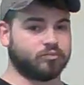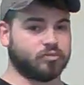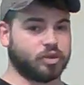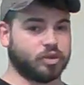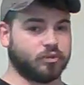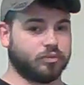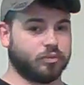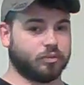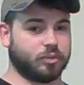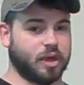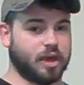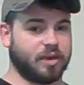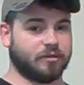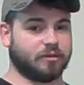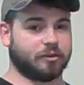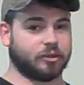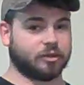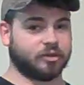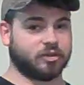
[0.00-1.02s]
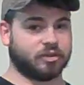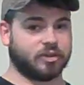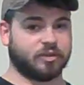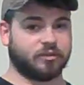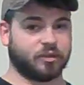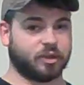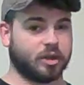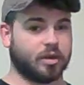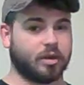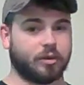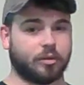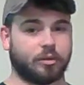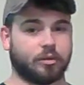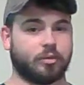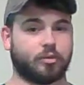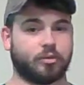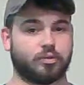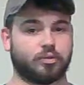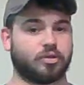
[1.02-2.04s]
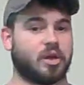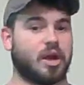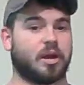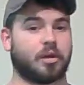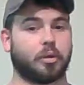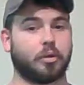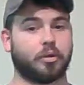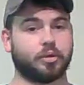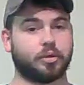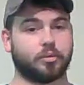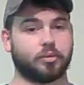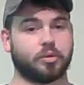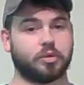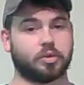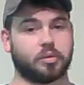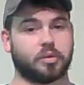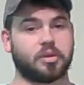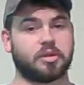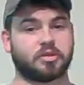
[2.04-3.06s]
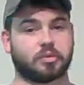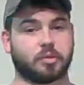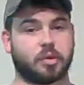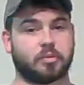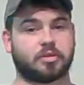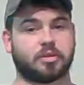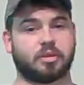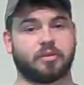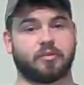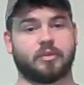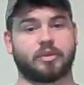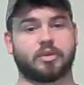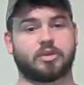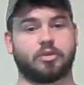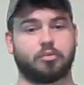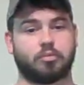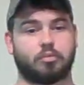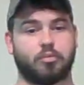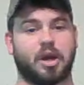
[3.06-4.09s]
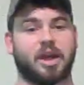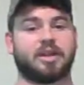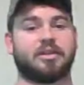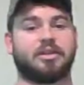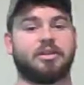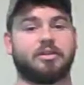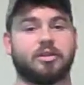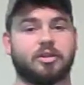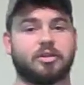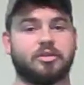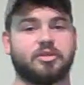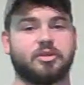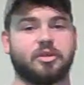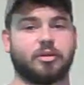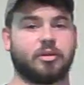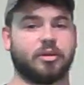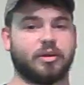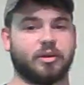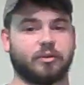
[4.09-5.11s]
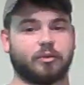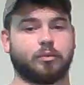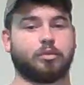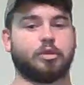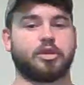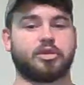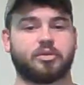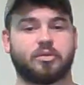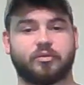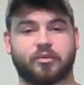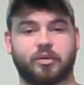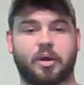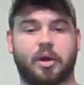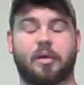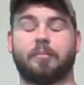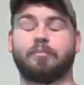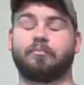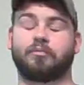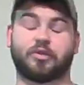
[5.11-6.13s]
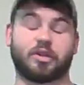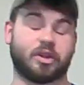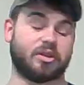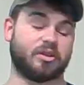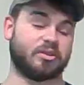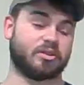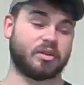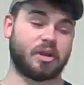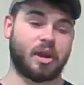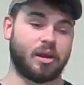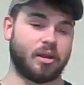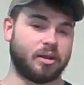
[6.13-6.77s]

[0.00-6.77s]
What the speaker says: you have a significant other who's not going to enjoy this grip surface, you might need to consider a different pistol for now, because